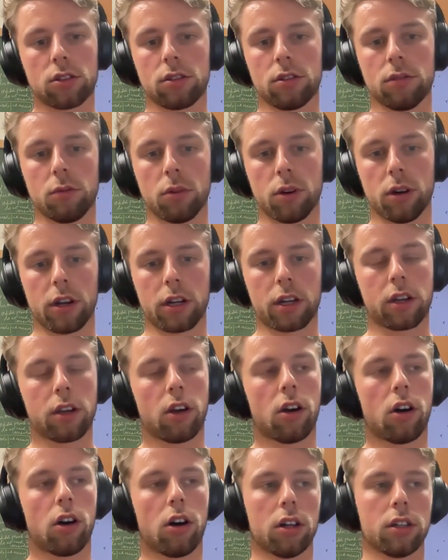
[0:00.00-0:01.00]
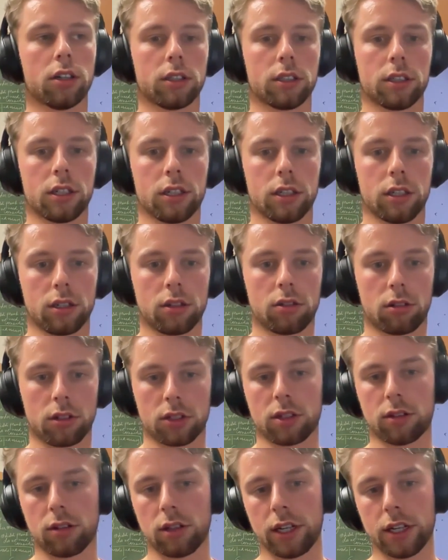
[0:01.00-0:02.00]
work on the
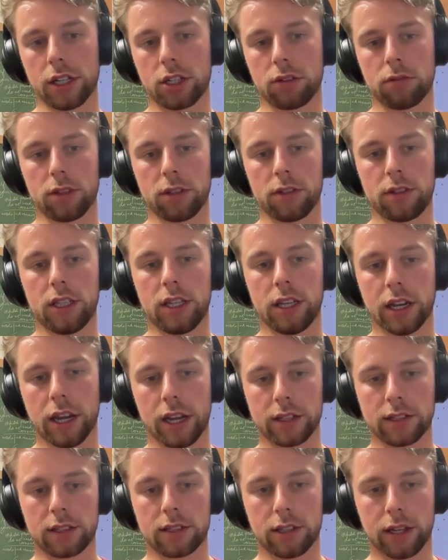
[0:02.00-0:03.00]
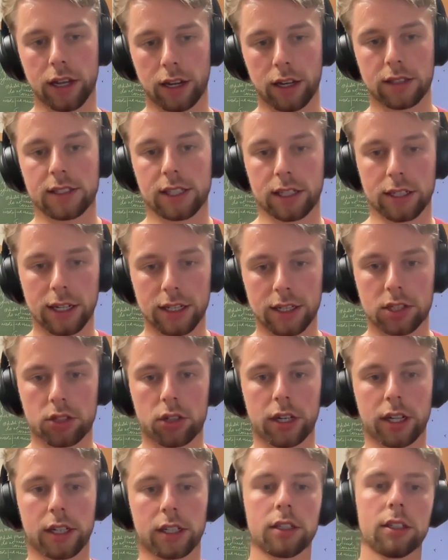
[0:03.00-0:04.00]
cross-correlation with DES galaxy
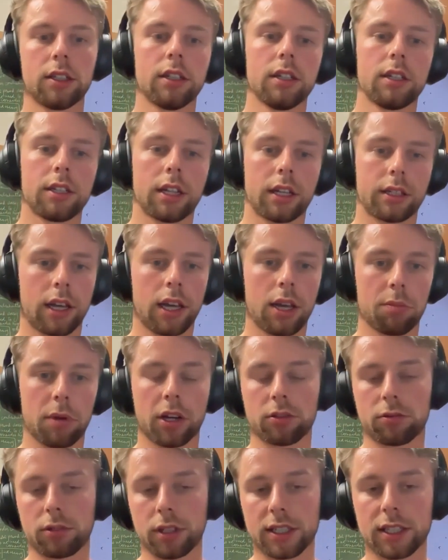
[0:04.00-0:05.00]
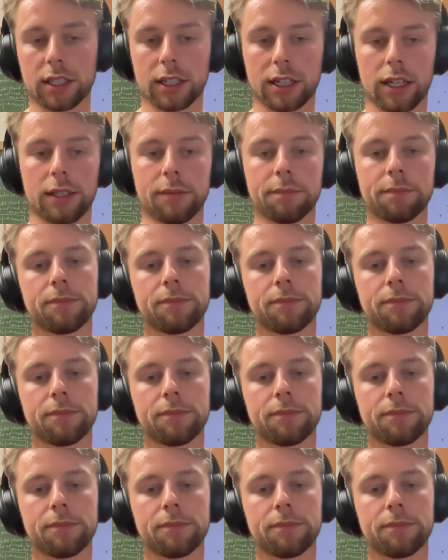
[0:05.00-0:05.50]
clustering that came out recently.